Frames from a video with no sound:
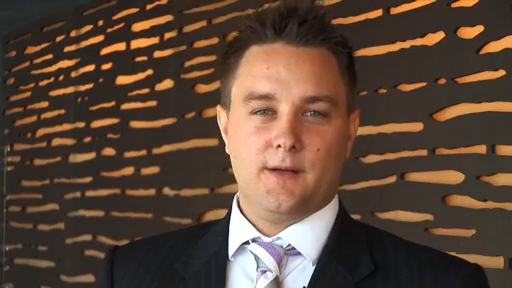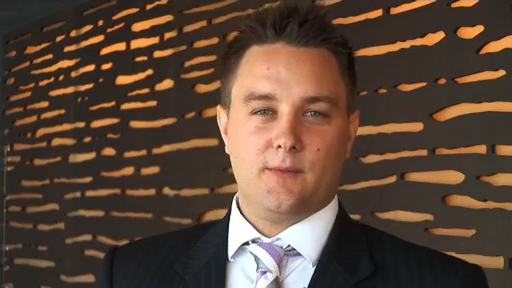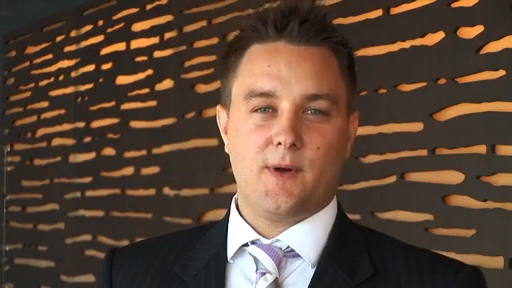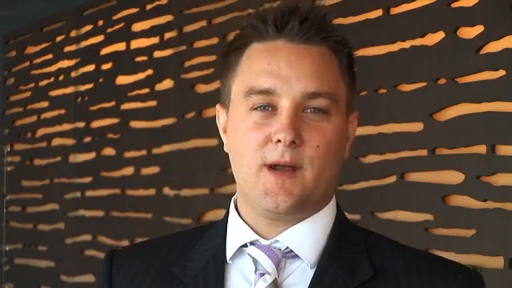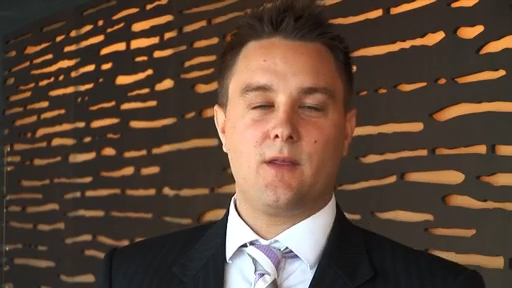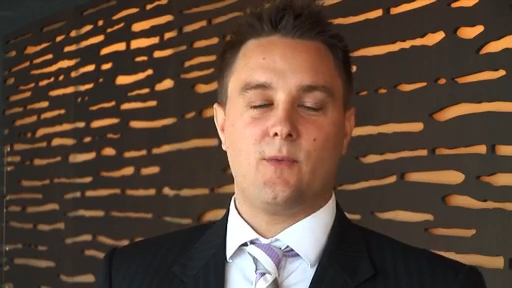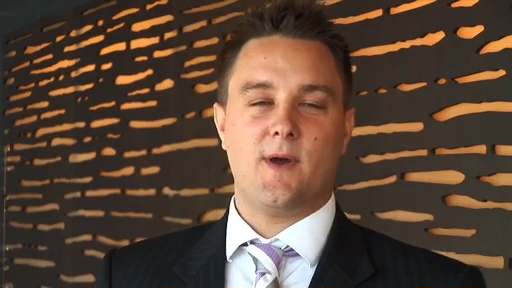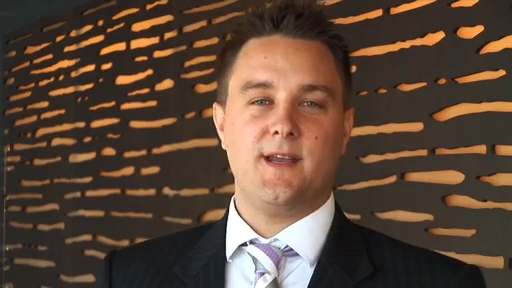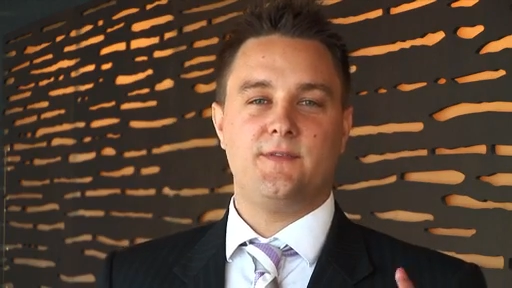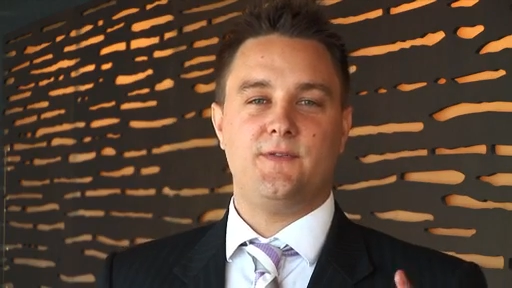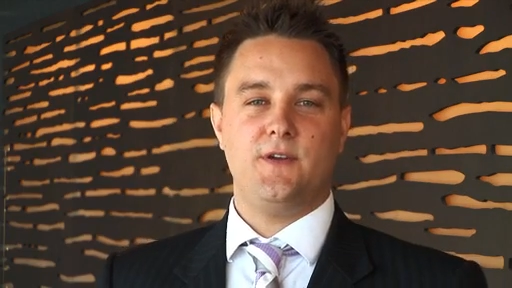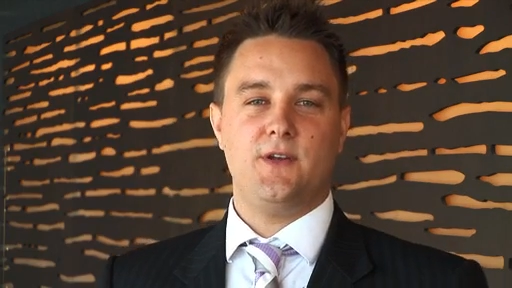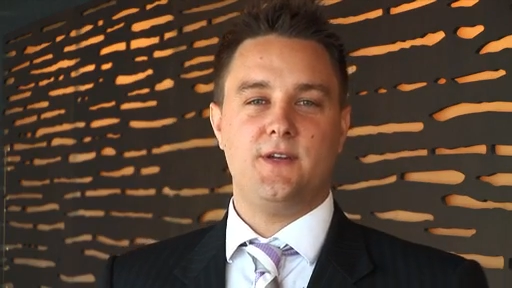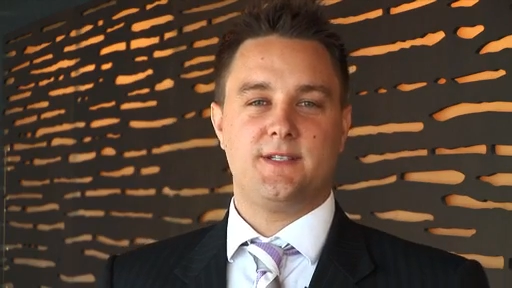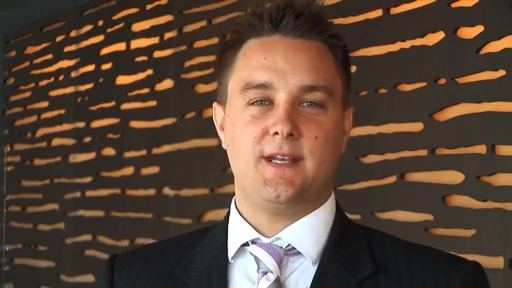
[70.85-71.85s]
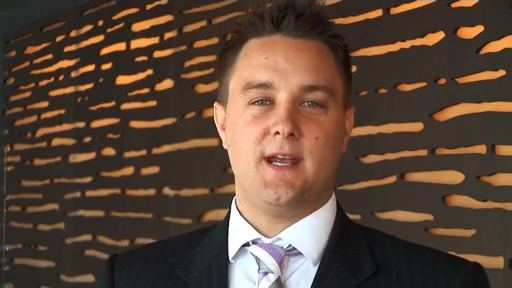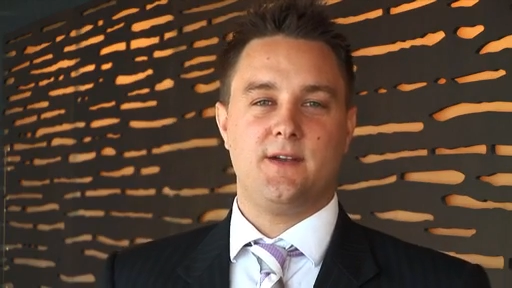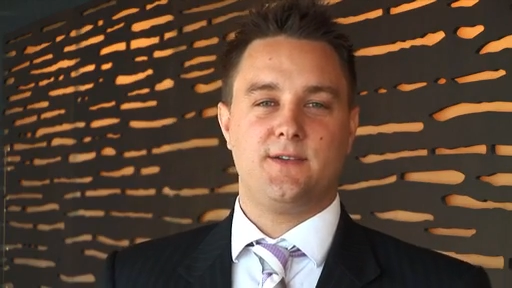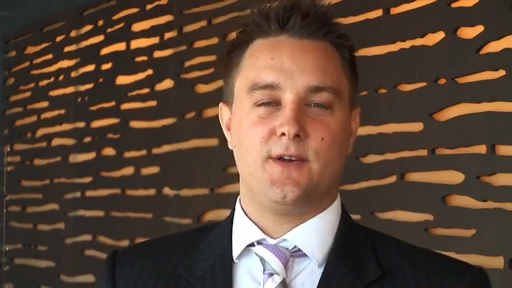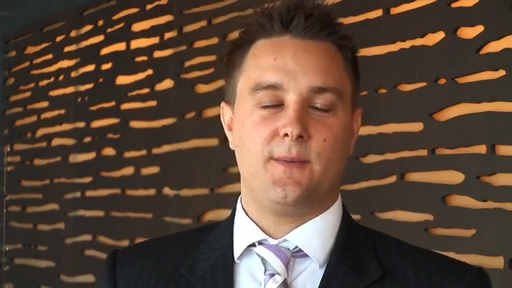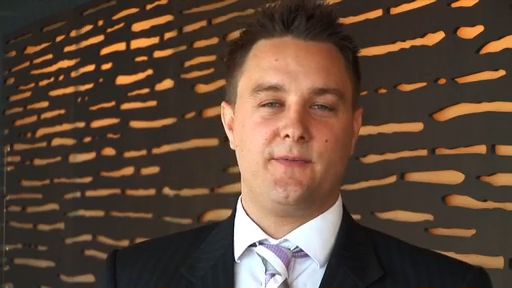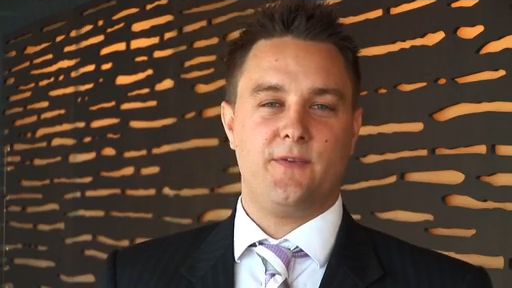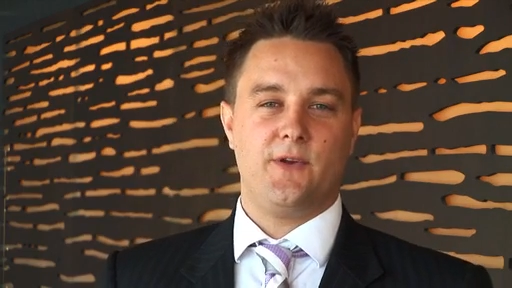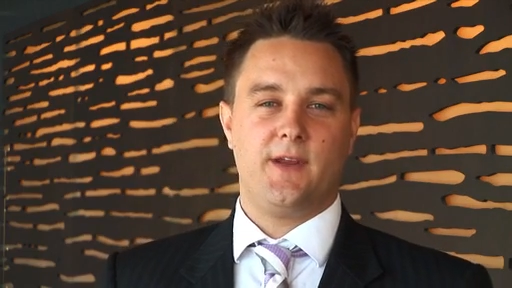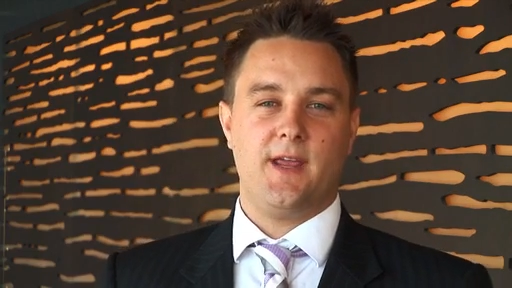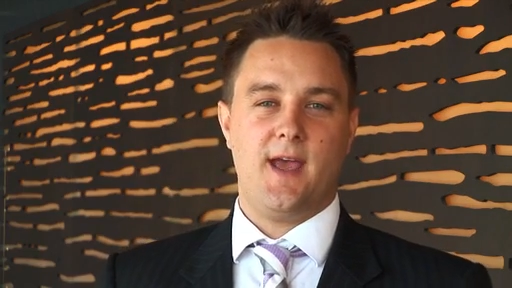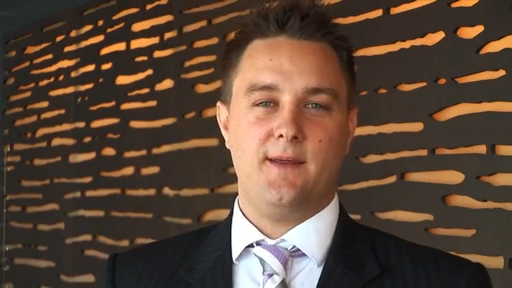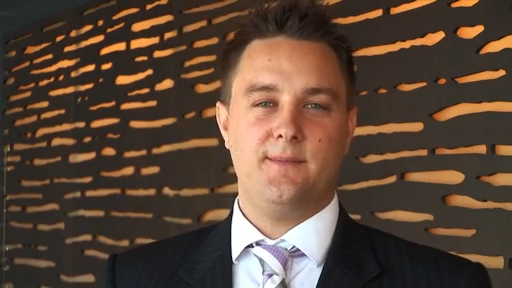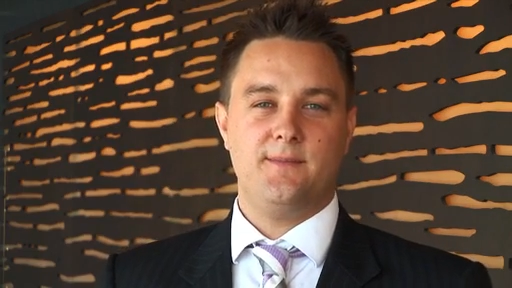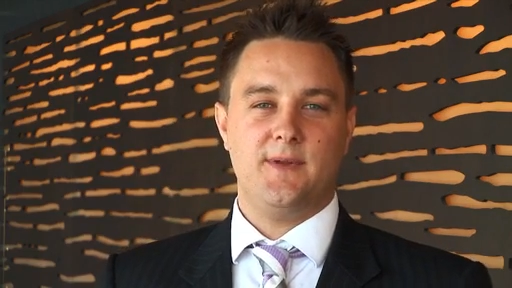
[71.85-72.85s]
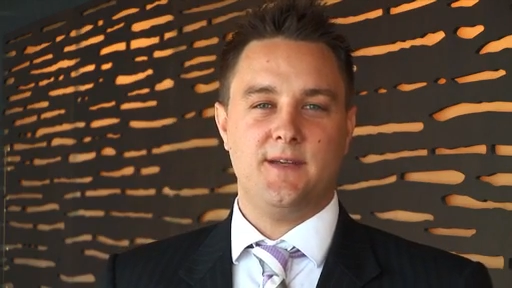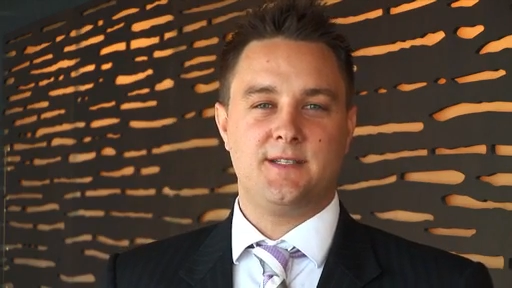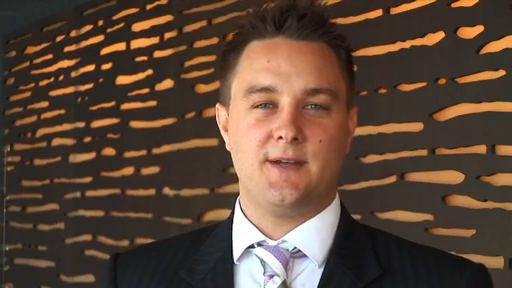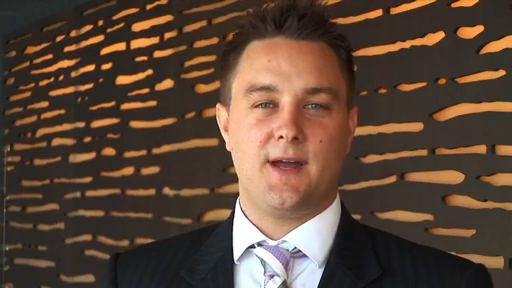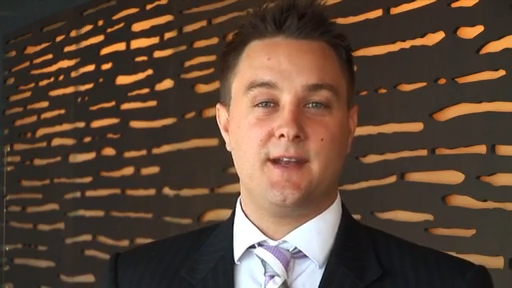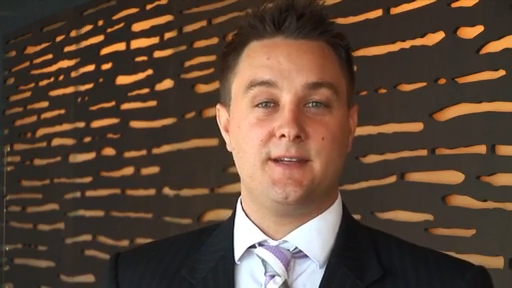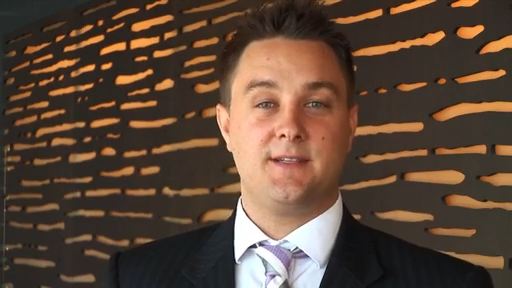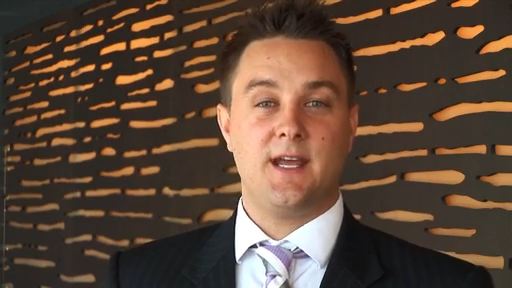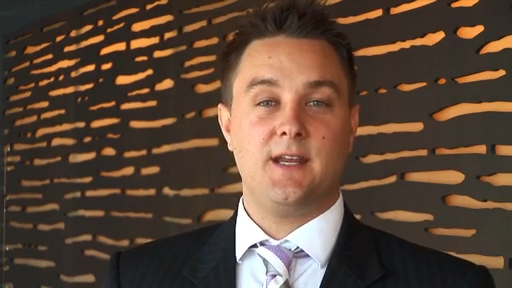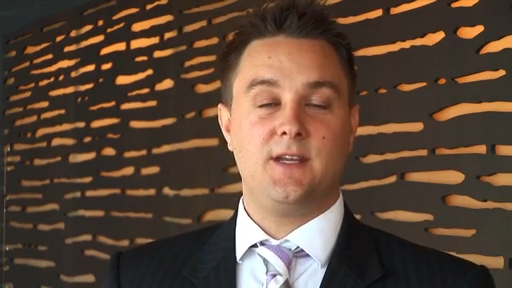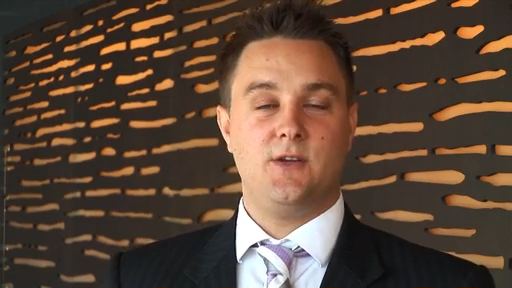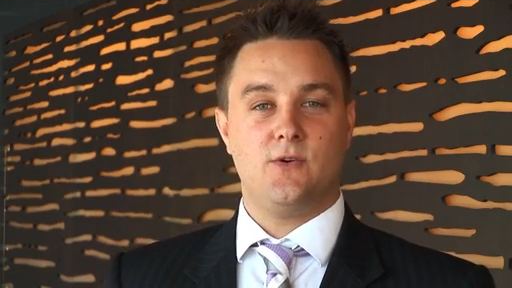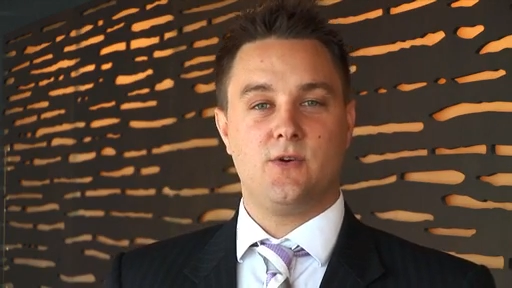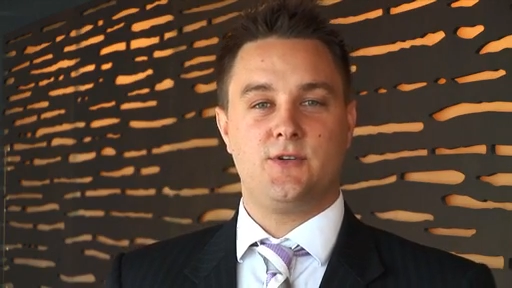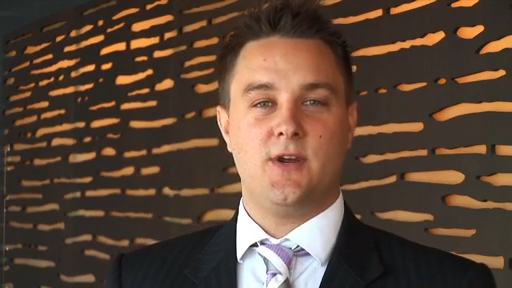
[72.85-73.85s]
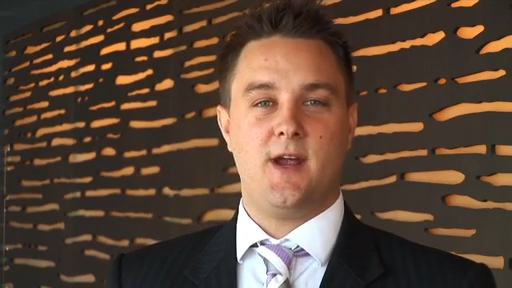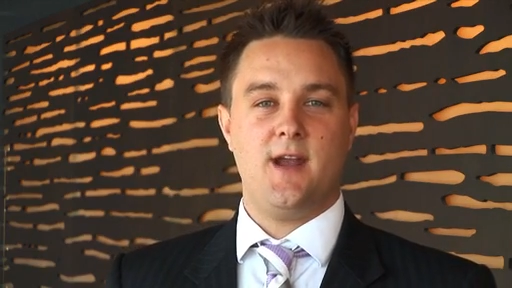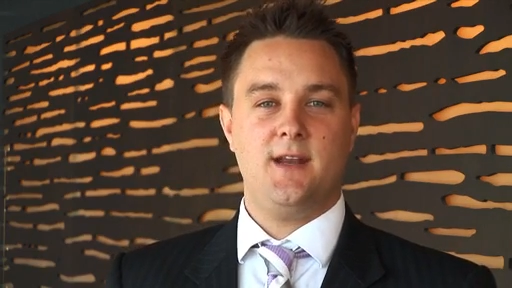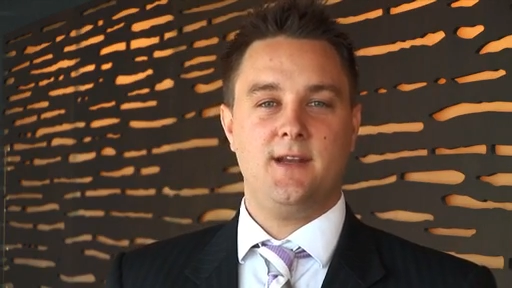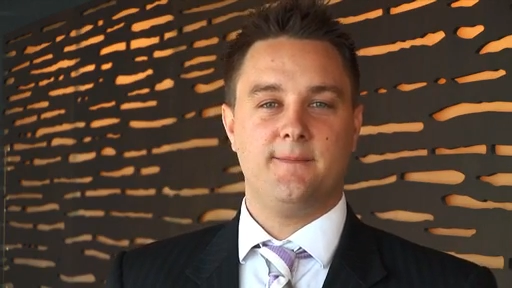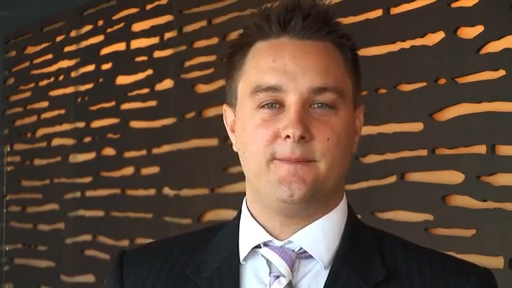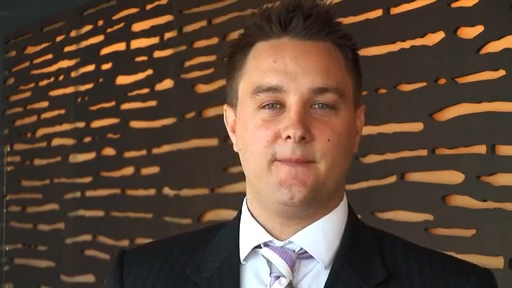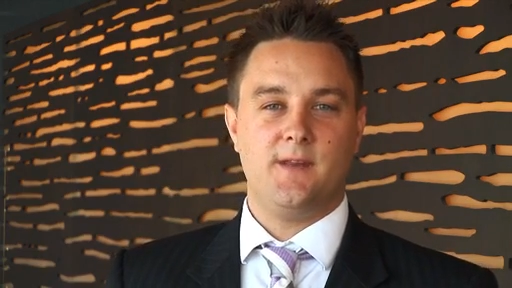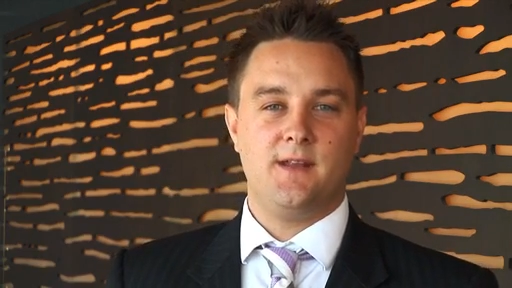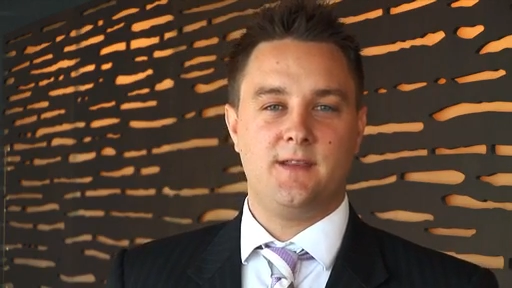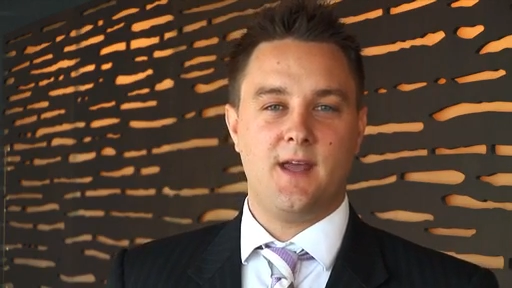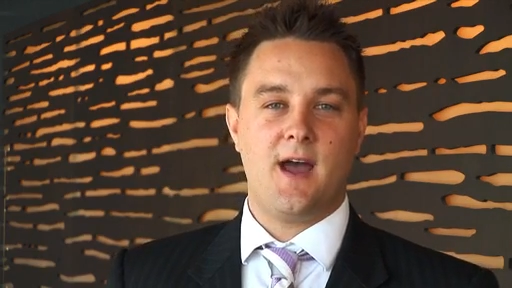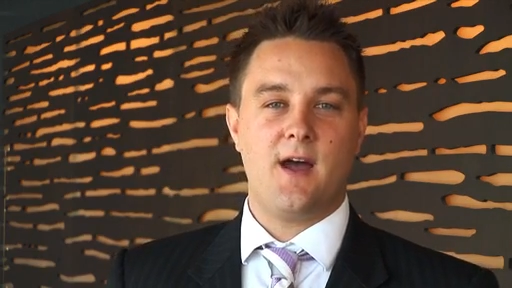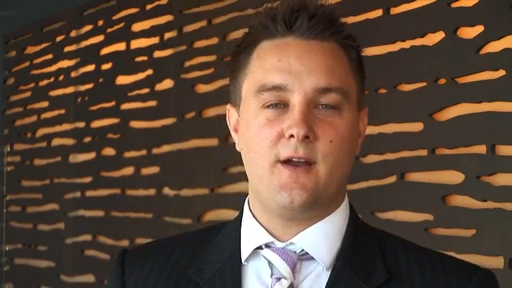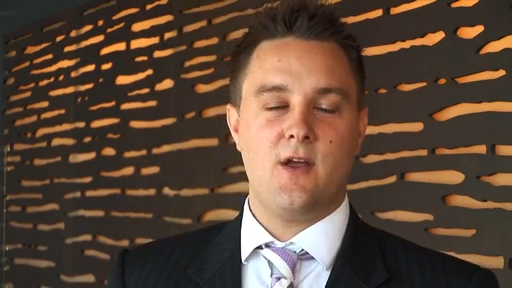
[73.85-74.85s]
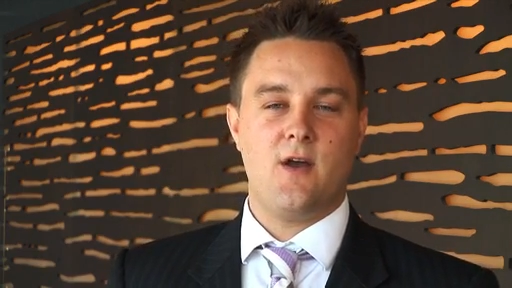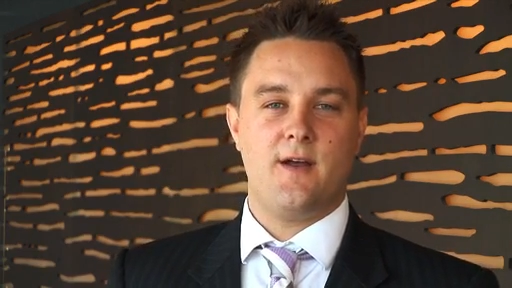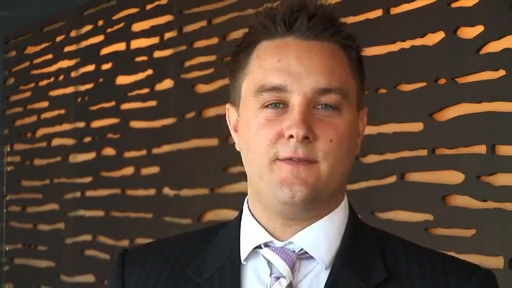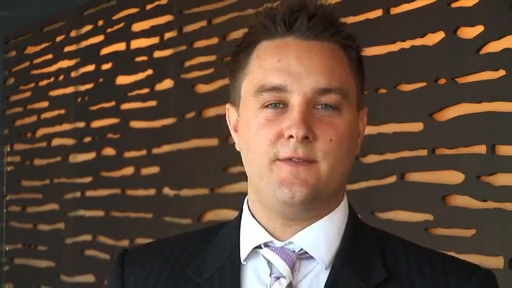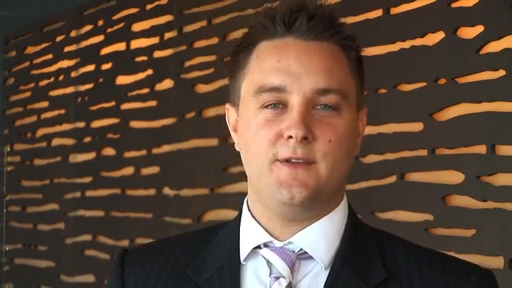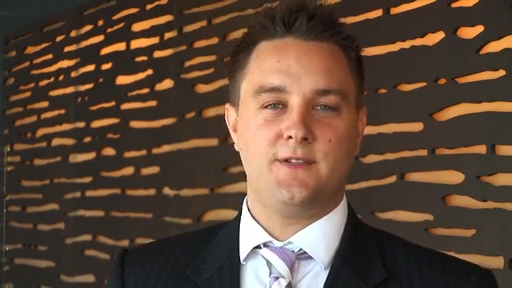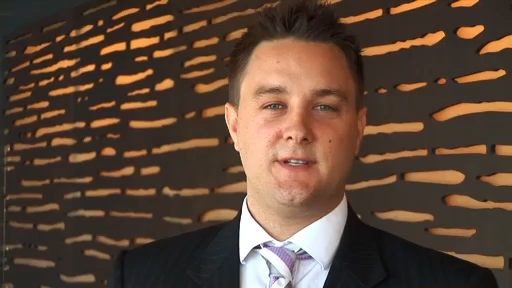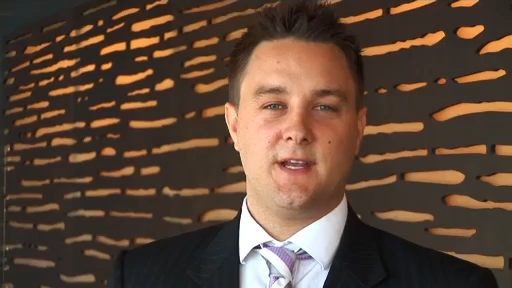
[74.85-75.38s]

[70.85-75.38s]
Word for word: One of the ways for you to stay on top of your game is to undertake your training at the R E I of New